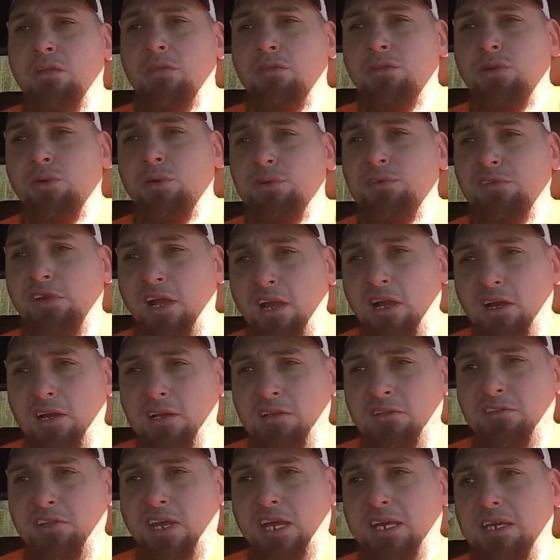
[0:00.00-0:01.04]
through his air
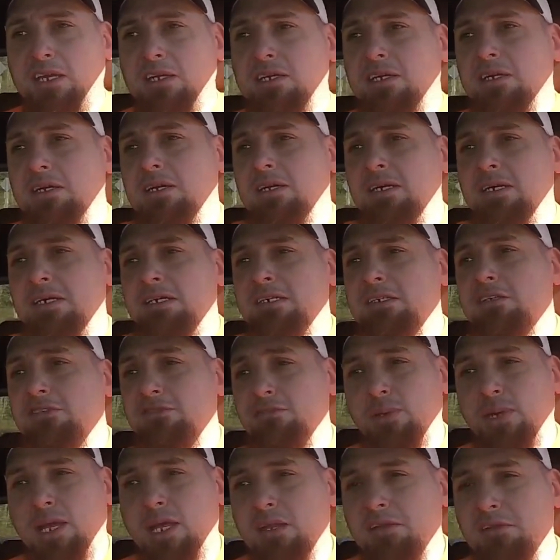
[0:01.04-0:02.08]
intake because
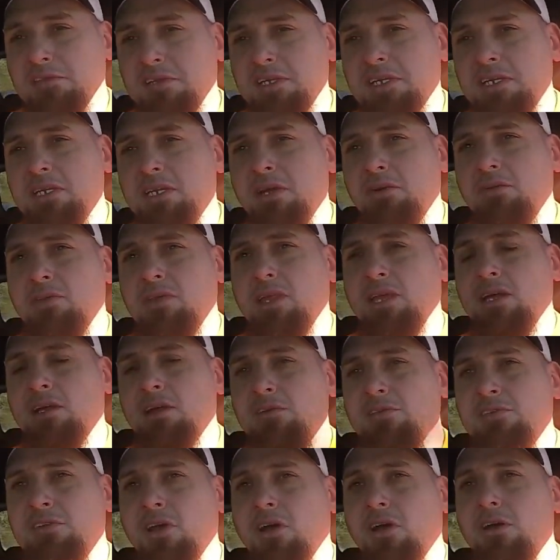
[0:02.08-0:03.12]
we had the seat and everything
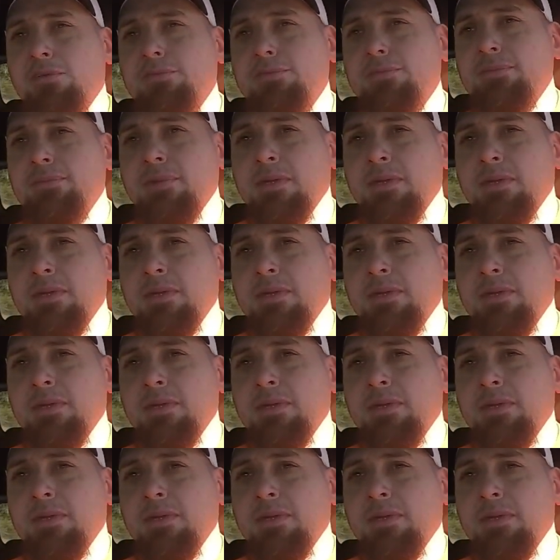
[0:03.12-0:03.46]
else off.